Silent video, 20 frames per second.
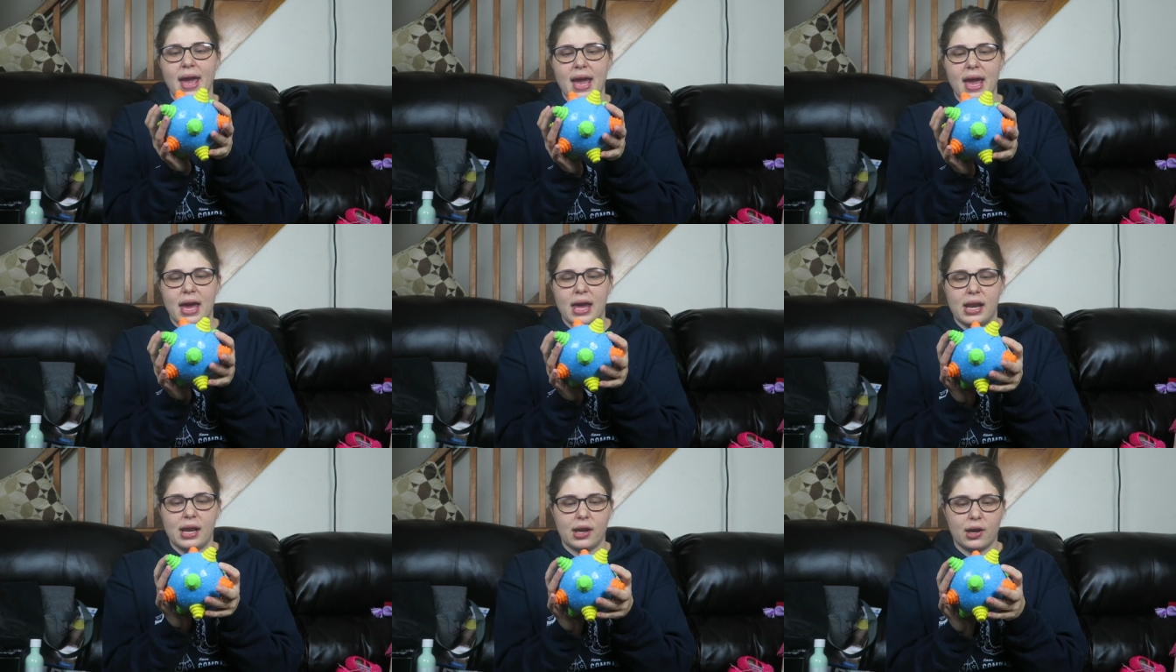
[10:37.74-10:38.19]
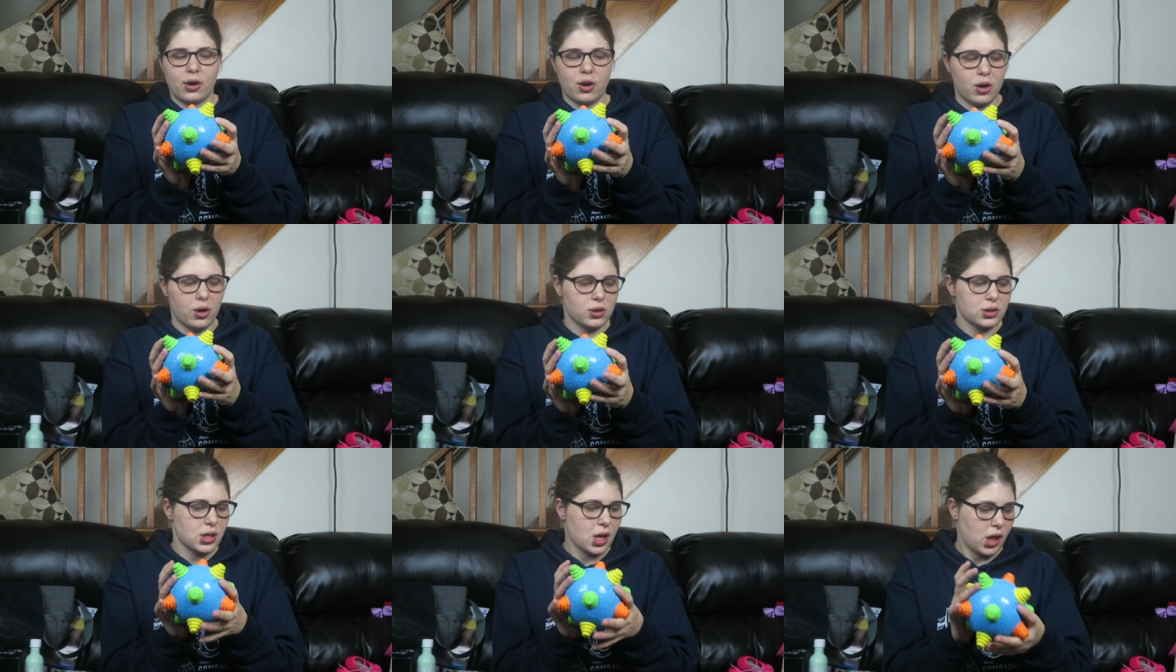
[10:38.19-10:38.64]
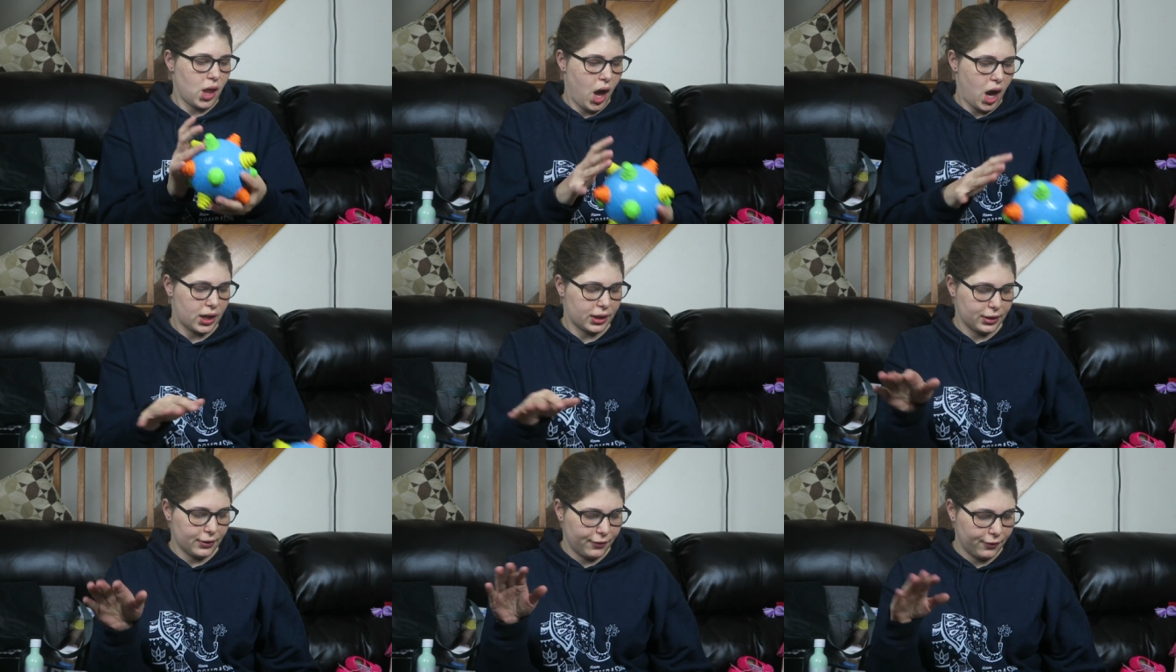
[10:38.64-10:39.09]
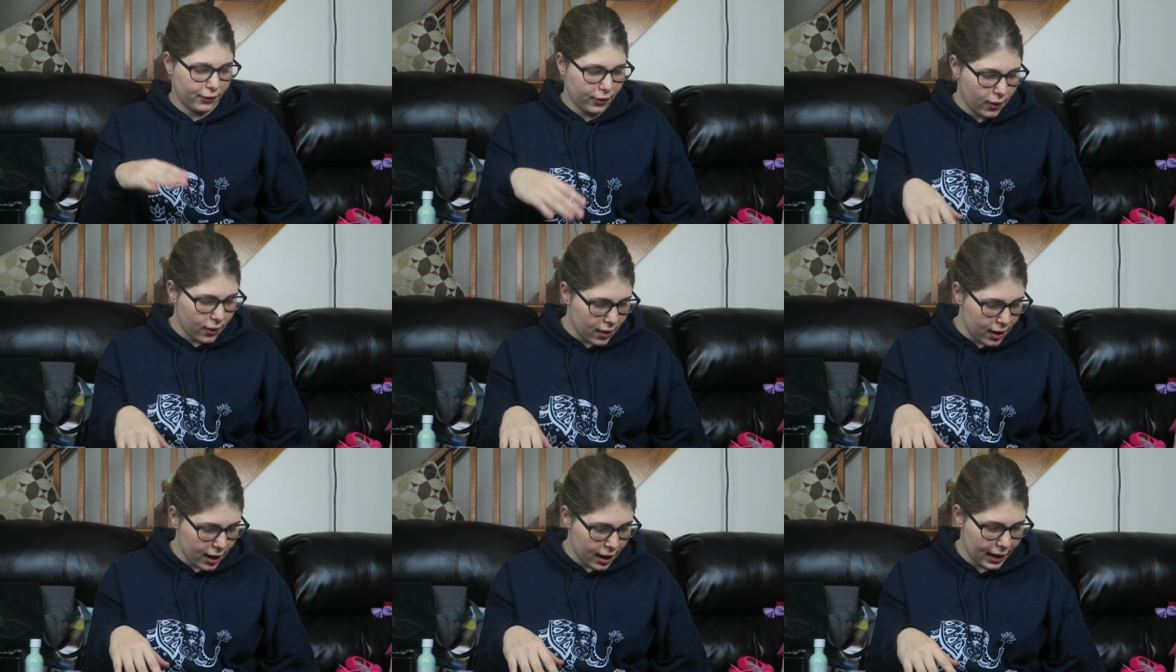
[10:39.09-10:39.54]
And it goes along the
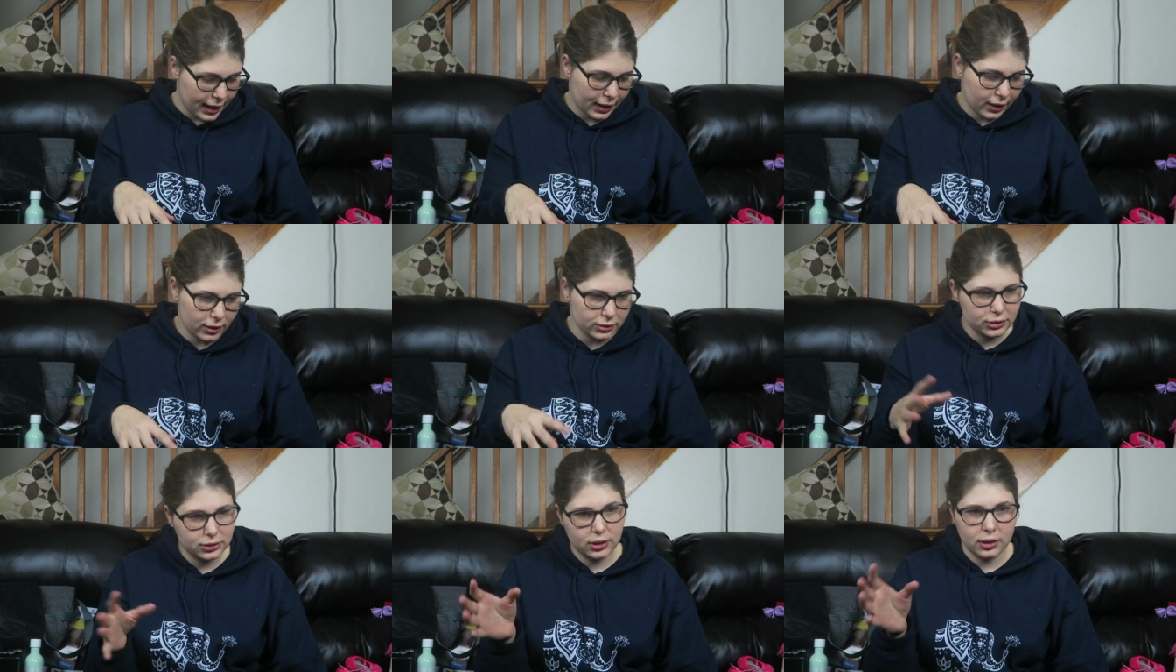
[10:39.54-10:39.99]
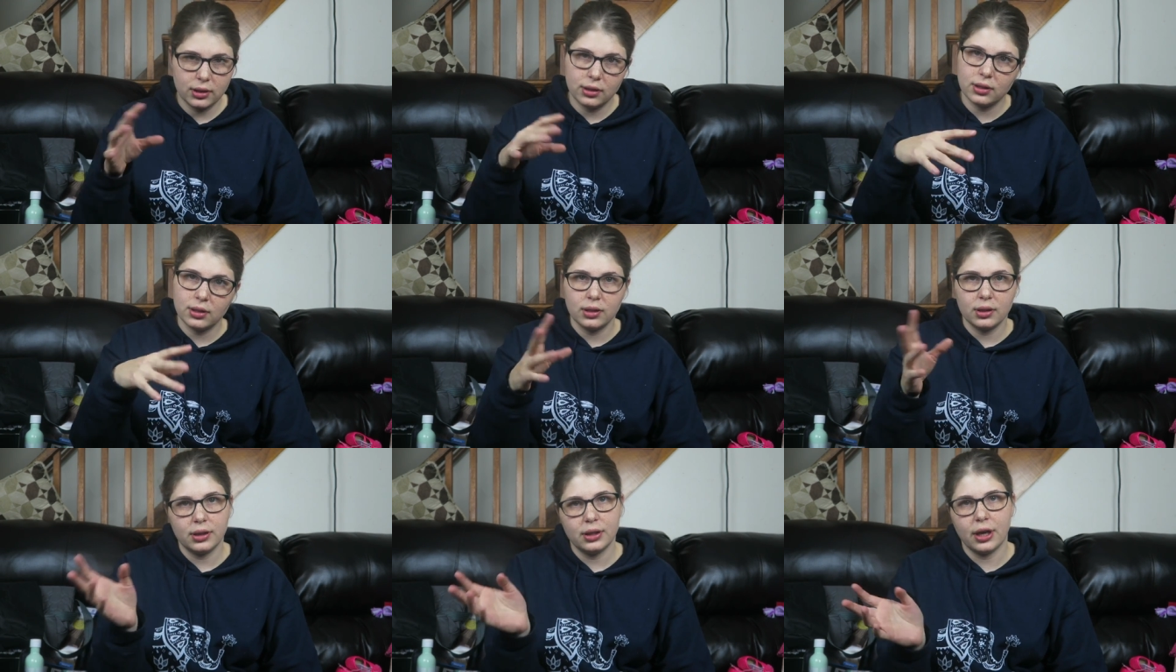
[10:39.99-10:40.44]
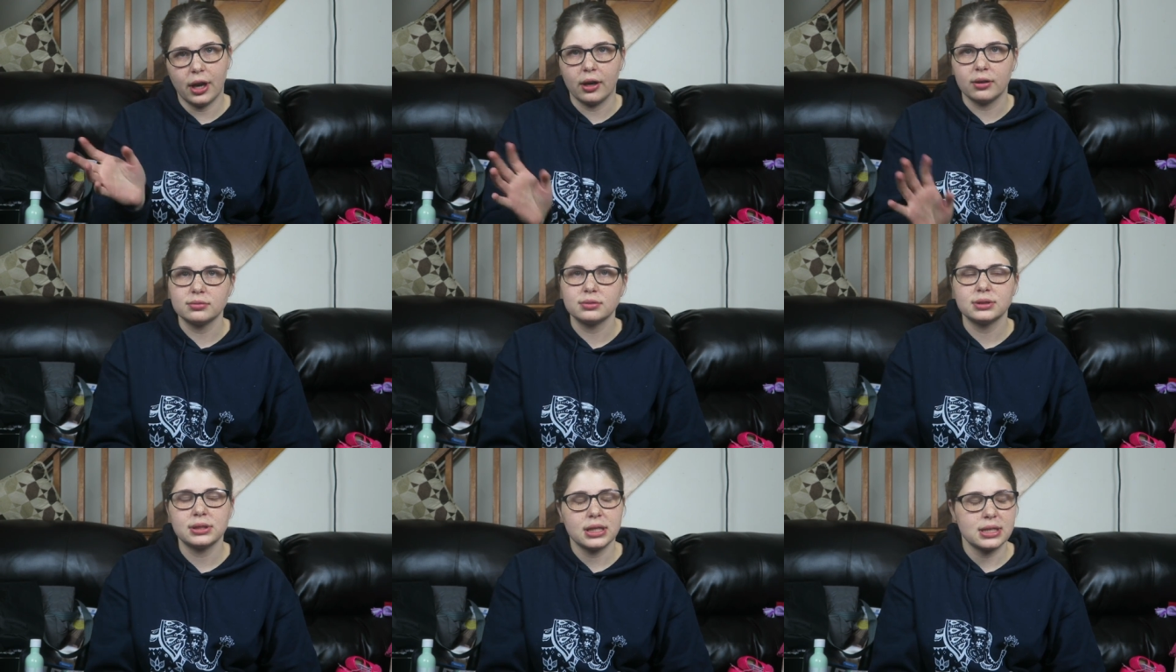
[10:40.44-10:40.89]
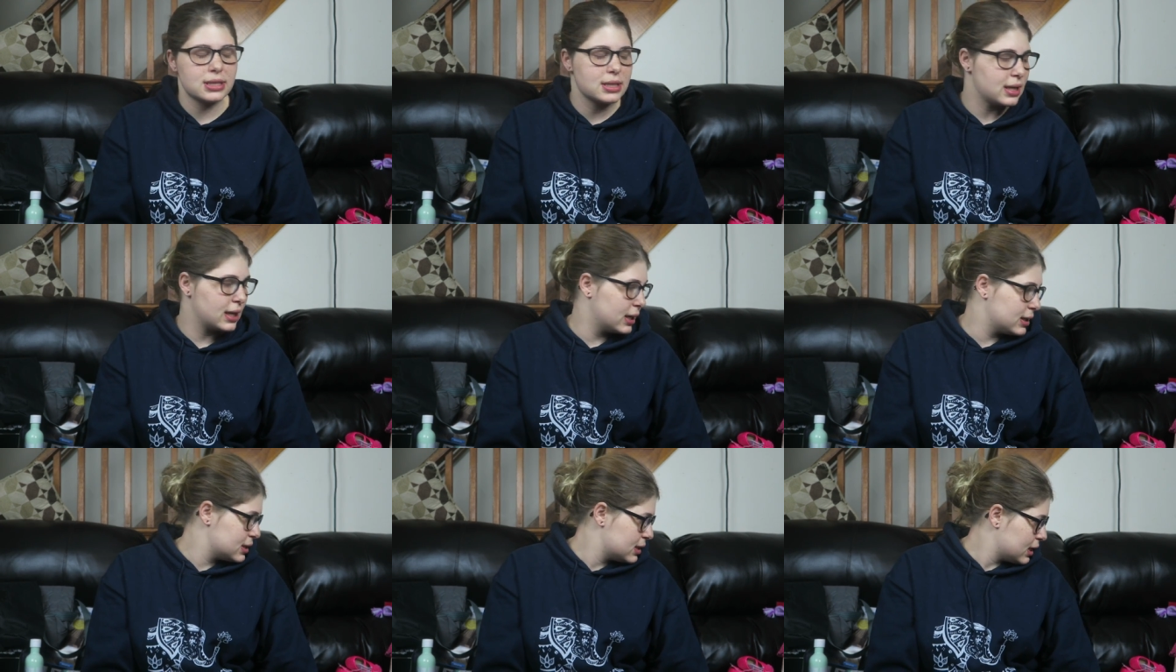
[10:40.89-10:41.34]
floor and goes, you know, does
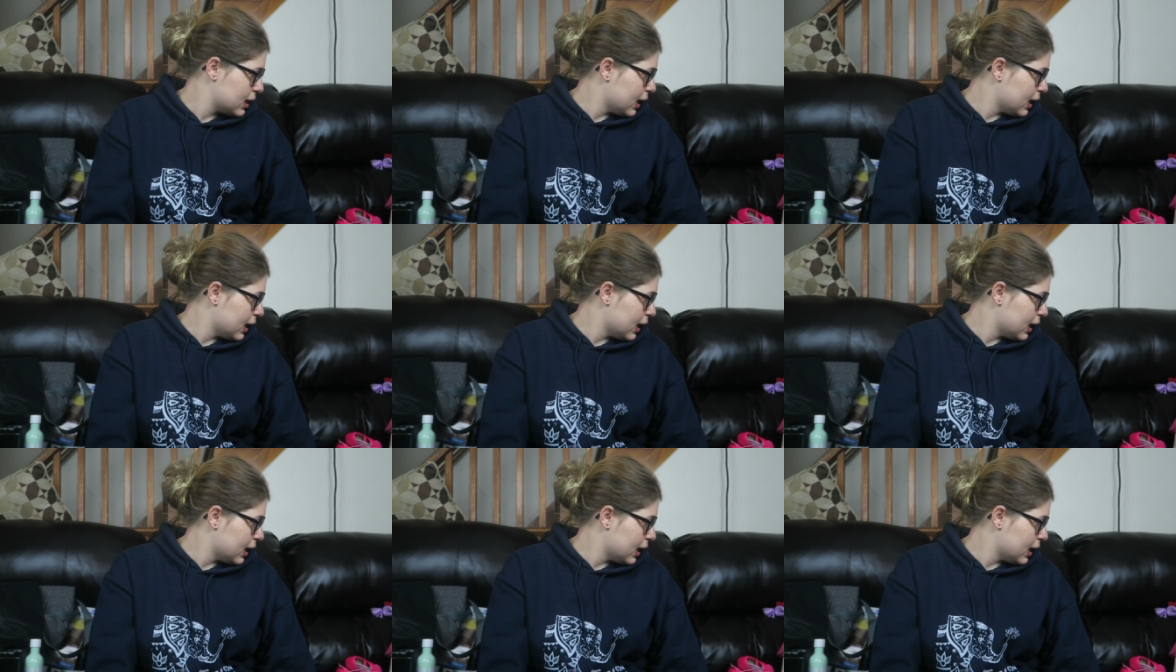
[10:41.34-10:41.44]
its